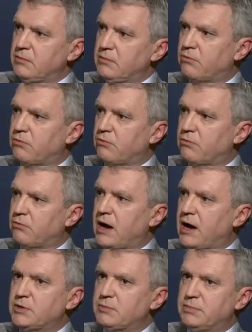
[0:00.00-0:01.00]
maybe not
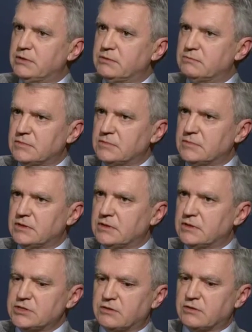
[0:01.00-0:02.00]
corrupt, but
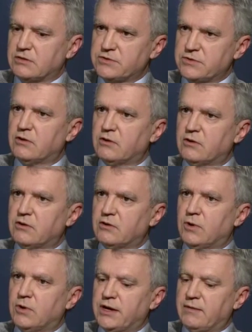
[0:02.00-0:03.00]
a little
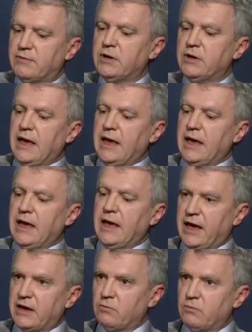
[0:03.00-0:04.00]
self-serving or whatever,
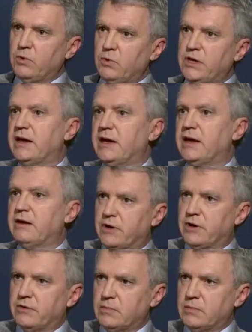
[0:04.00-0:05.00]
and we can
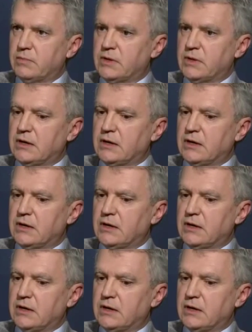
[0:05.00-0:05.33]
get rid of them.